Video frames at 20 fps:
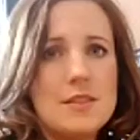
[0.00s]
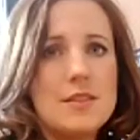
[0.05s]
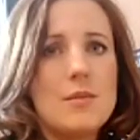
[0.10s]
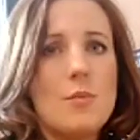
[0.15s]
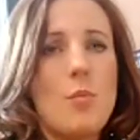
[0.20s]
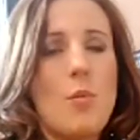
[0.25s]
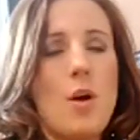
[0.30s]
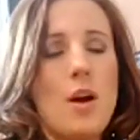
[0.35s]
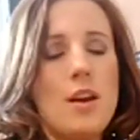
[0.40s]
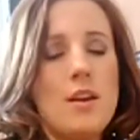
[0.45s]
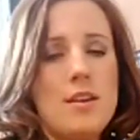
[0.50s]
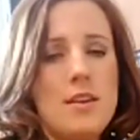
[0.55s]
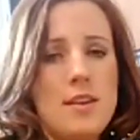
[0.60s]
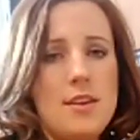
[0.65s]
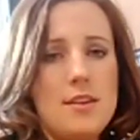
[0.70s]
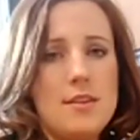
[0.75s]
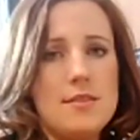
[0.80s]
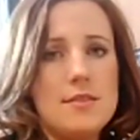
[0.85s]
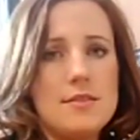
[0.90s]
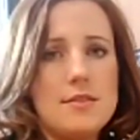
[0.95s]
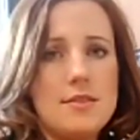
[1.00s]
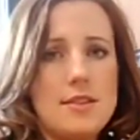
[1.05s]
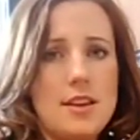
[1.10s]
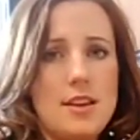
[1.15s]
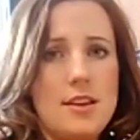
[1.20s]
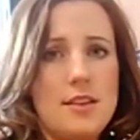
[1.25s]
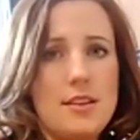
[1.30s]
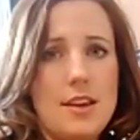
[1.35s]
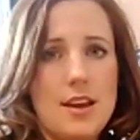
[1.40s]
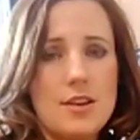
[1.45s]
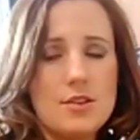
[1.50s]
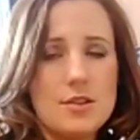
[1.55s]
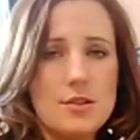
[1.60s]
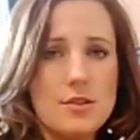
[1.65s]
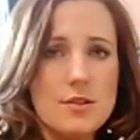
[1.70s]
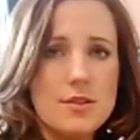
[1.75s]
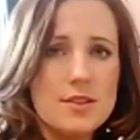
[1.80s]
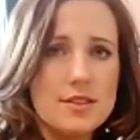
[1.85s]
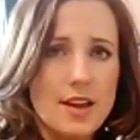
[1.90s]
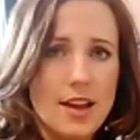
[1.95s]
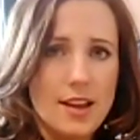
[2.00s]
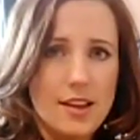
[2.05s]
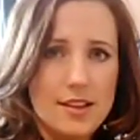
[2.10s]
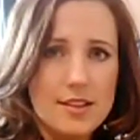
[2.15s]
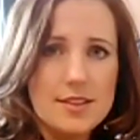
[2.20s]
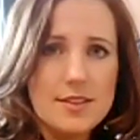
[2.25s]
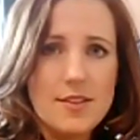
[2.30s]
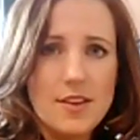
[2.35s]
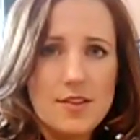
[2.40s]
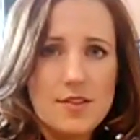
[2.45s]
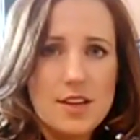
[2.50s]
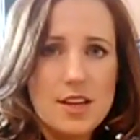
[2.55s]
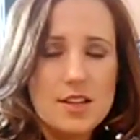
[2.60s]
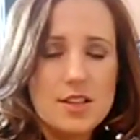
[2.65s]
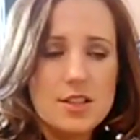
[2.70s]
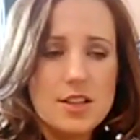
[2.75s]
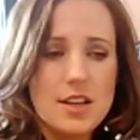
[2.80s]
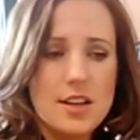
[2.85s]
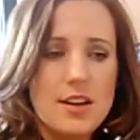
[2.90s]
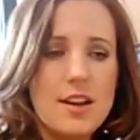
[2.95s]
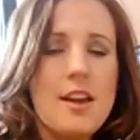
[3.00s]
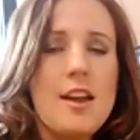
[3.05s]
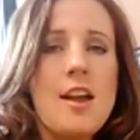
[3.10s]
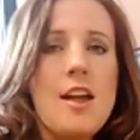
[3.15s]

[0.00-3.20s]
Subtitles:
One is the National Science Foundation,